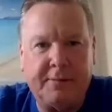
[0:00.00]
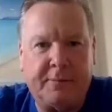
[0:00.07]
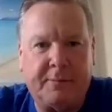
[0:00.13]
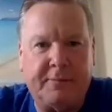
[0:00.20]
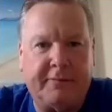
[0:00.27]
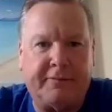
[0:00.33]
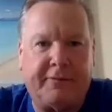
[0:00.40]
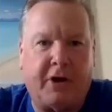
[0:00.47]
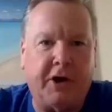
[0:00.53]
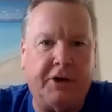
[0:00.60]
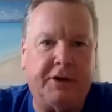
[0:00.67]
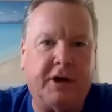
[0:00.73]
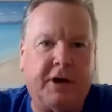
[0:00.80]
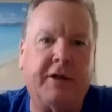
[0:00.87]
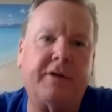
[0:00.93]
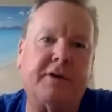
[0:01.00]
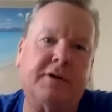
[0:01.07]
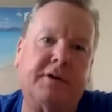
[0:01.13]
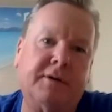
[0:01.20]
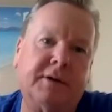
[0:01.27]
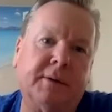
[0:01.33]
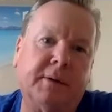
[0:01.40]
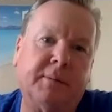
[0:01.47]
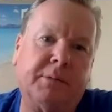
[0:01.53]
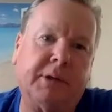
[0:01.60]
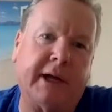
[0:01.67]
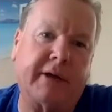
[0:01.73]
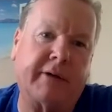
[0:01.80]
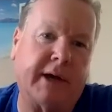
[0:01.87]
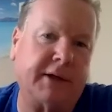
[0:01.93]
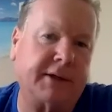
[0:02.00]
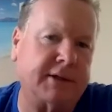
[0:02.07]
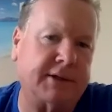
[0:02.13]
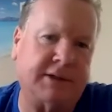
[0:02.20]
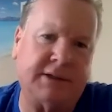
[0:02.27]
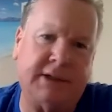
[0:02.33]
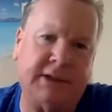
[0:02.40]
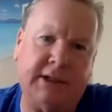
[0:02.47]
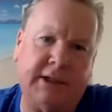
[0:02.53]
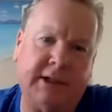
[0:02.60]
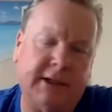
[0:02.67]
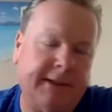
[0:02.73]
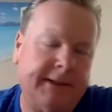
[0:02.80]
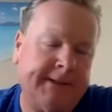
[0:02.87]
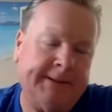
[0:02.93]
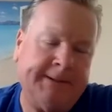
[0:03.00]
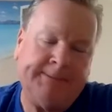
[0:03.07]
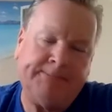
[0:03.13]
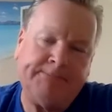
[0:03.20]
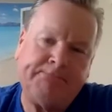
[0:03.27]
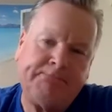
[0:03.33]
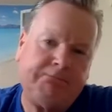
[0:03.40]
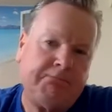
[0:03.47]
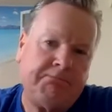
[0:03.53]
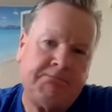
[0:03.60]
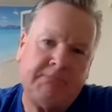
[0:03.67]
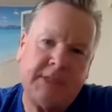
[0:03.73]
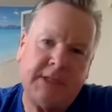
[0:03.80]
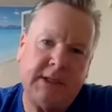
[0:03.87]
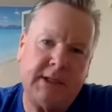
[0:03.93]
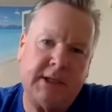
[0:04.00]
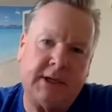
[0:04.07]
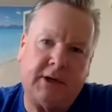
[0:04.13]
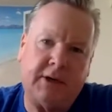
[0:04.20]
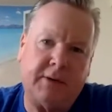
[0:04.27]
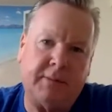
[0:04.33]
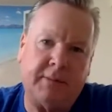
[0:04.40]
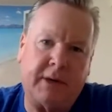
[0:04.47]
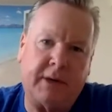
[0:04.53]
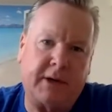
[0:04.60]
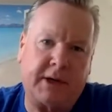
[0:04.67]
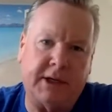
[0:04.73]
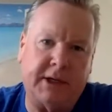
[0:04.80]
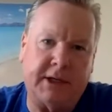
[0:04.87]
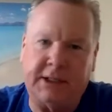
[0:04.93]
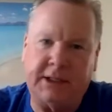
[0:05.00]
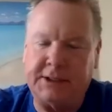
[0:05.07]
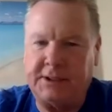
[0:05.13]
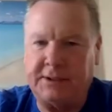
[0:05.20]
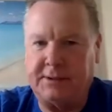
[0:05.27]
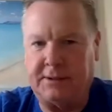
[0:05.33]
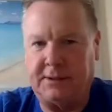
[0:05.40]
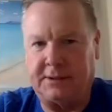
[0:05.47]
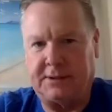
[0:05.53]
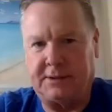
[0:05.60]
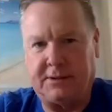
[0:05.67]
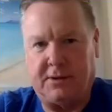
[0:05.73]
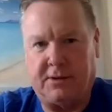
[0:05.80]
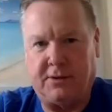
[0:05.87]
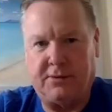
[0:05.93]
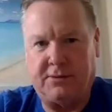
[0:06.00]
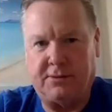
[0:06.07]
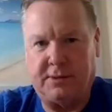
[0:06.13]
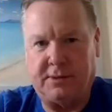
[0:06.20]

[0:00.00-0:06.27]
fund other playgrounds, because the American Indians are so